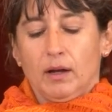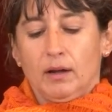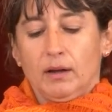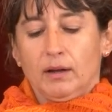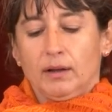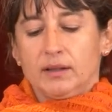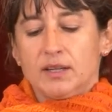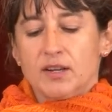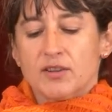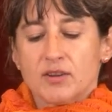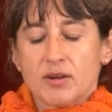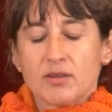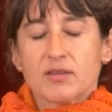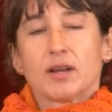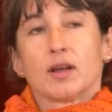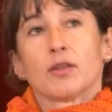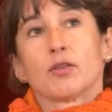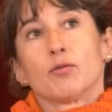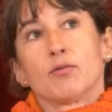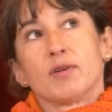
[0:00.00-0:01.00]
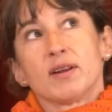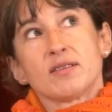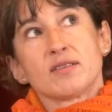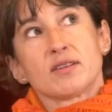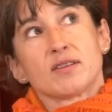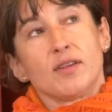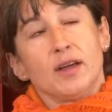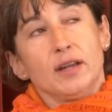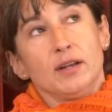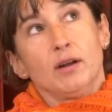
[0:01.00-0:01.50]
discussing the risk
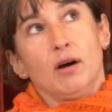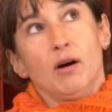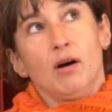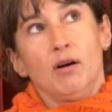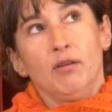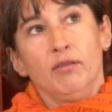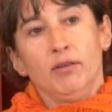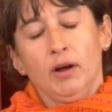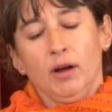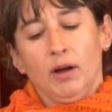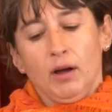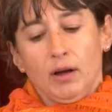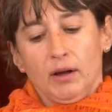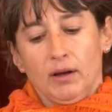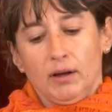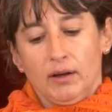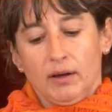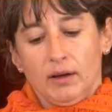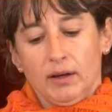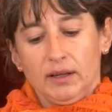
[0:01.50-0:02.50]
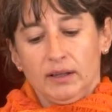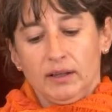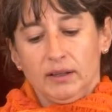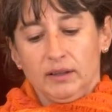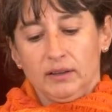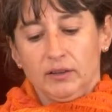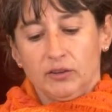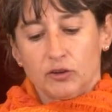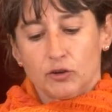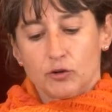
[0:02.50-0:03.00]
then of
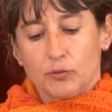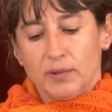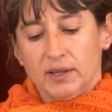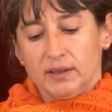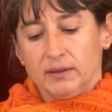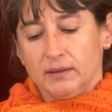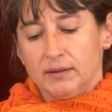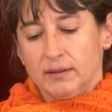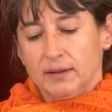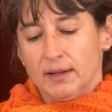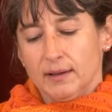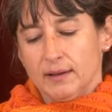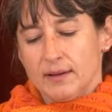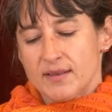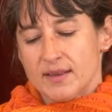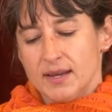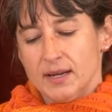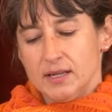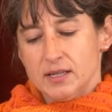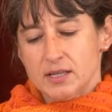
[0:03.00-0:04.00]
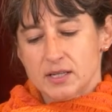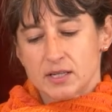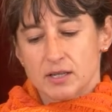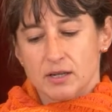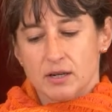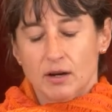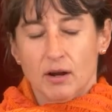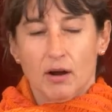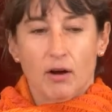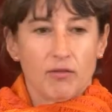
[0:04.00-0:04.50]

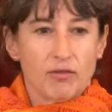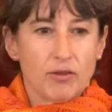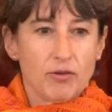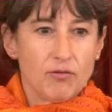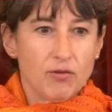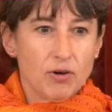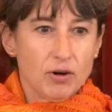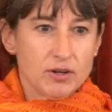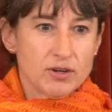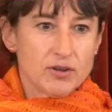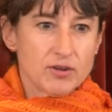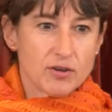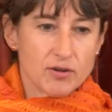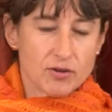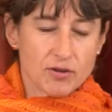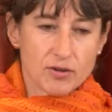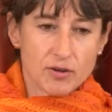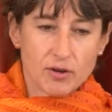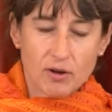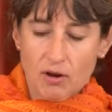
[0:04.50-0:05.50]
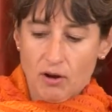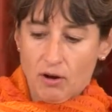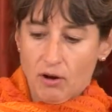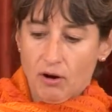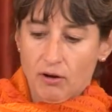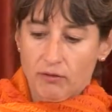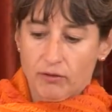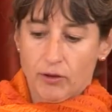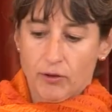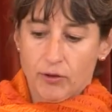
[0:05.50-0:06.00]
instrumentalization of the voices
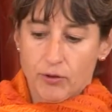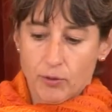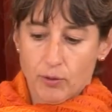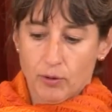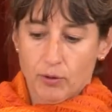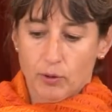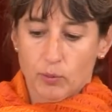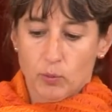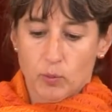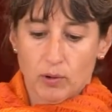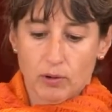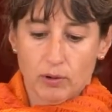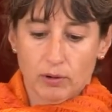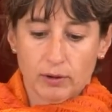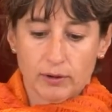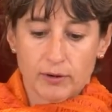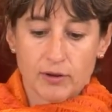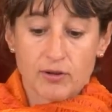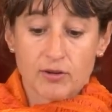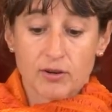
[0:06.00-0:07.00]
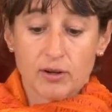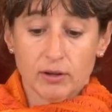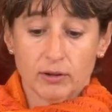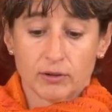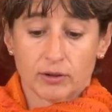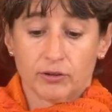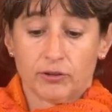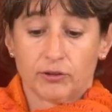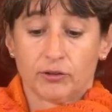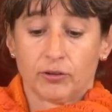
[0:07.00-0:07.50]
of the third world
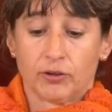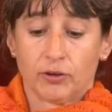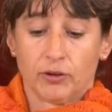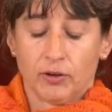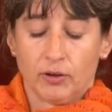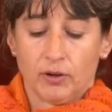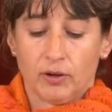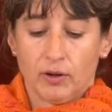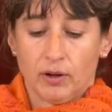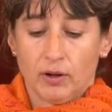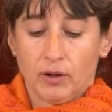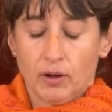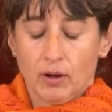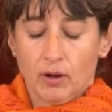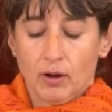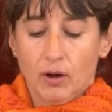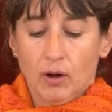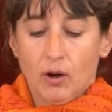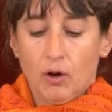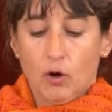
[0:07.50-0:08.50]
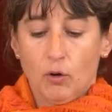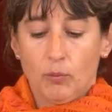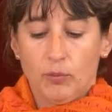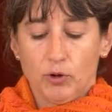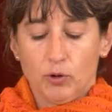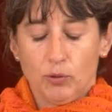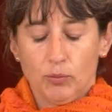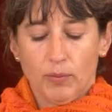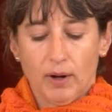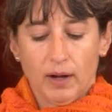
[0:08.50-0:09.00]
scholars,
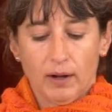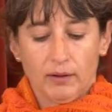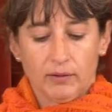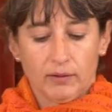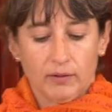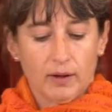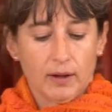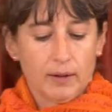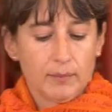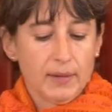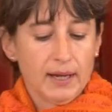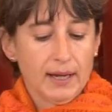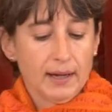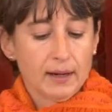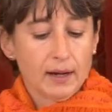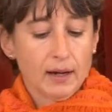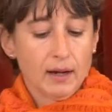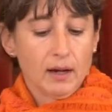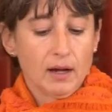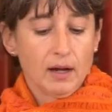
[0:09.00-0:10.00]
Obioma Nwaemeka